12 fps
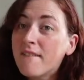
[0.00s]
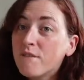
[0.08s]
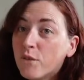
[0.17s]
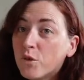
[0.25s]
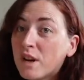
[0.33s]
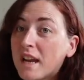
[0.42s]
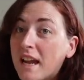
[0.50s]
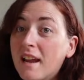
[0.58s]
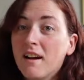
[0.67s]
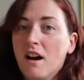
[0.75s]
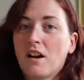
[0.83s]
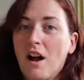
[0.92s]

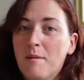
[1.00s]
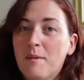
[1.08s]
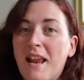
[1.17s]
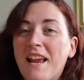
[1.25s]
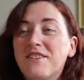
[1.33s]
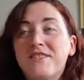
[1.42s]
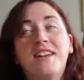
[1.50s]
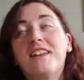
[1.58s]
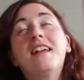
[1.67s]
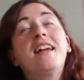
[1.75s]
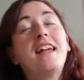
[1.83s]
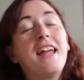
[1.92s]
free accommodation
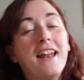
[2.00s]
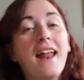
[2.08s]
in